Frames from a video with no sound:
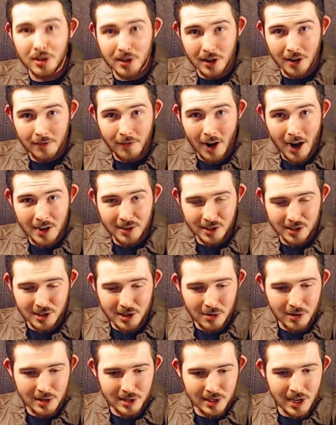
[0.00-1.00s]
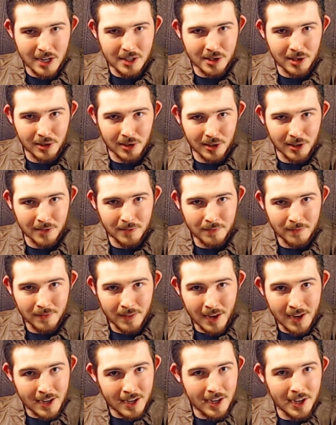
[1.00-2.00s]
advice. And so essentially,
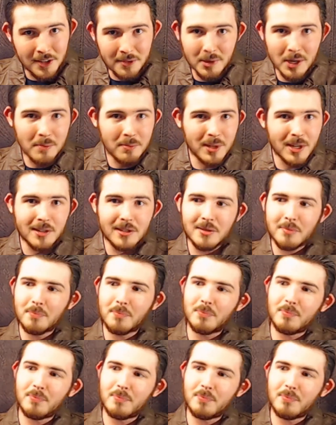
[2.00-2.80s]
he then begins to